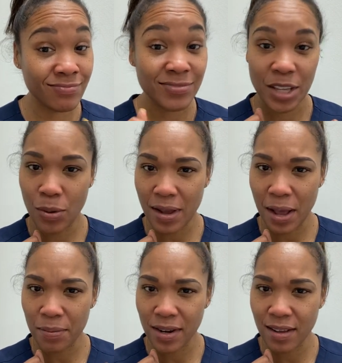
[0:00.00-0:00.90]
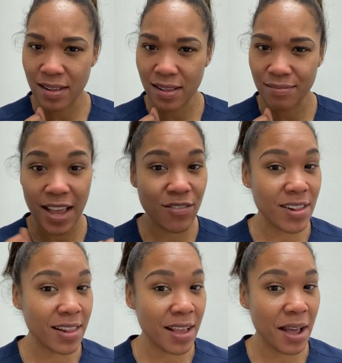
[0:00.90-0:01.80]
You know what cupping is? Have you
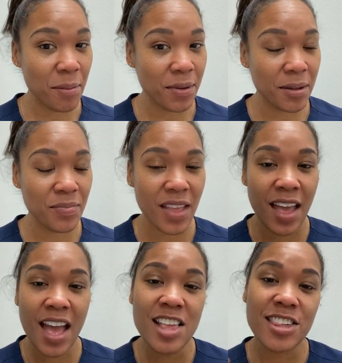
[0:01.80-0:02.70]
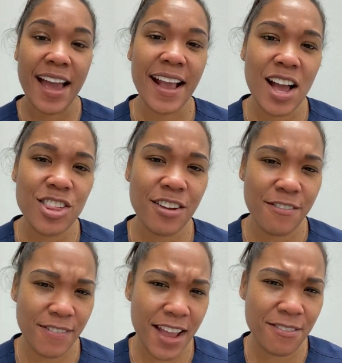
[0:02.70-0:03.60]
seen cupping? Check out your
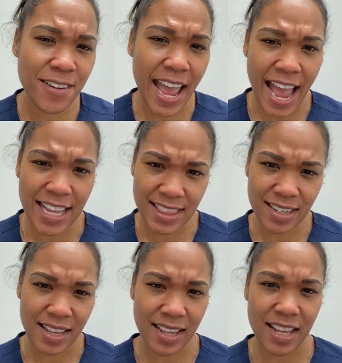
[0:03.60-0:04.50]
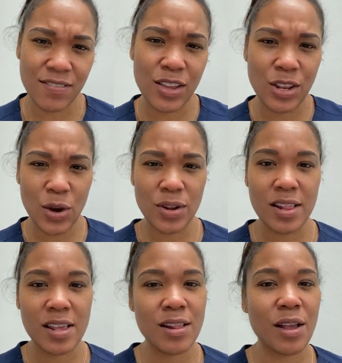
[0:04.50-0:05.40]
favorite athlete. If you notice
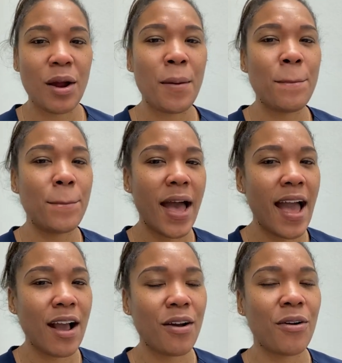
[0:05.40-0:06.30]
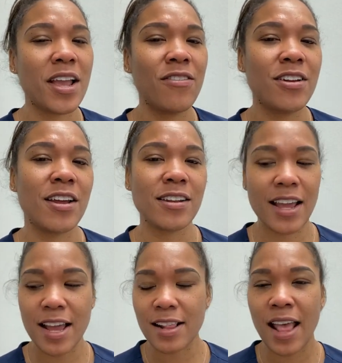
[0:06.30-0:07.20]
his or her back or even their
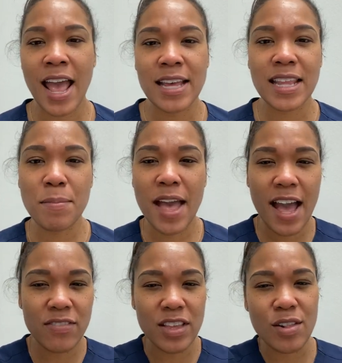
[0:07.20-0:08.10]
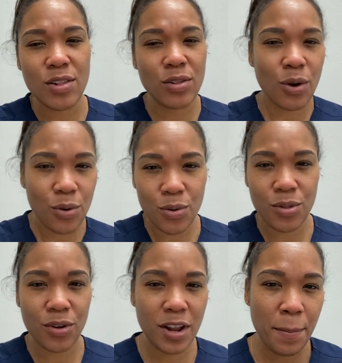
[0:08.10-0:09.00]
legs, they may have these
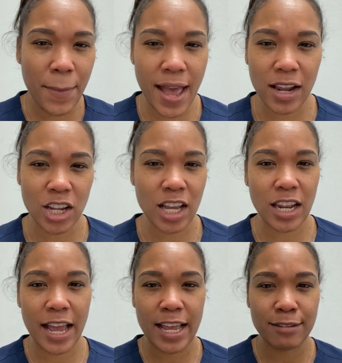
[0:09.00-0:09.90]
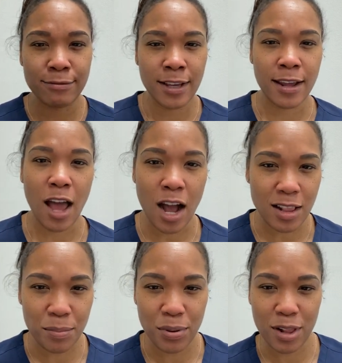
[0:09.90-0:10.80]
circles on their back looking like an
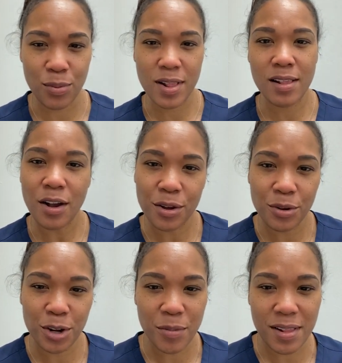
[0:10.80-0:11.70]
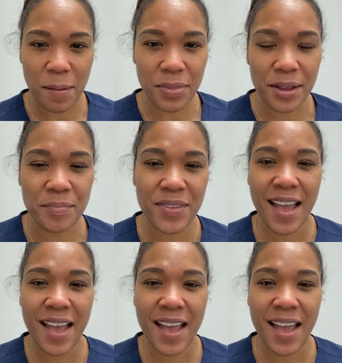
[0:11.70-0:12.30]
octopus was sucking on them or something.